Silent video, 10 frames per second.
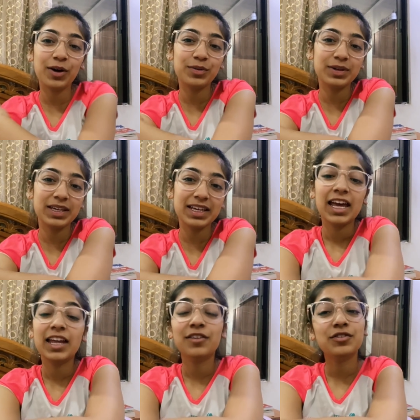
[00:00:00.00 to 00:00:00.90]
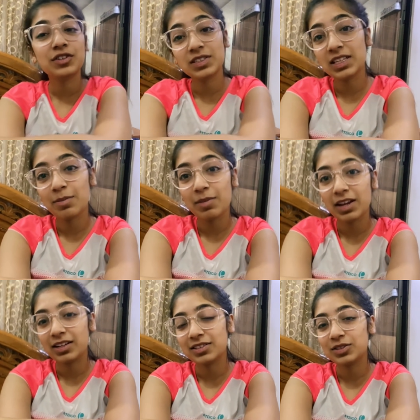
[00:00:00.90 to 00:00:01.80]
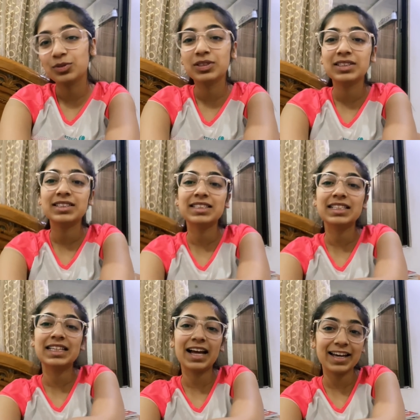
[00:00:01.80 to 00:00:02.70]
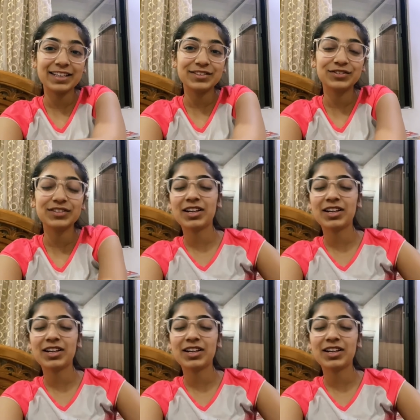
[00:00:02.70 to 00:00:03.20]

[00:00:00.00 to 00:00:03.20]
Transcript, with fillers: a week in a first year medical student life.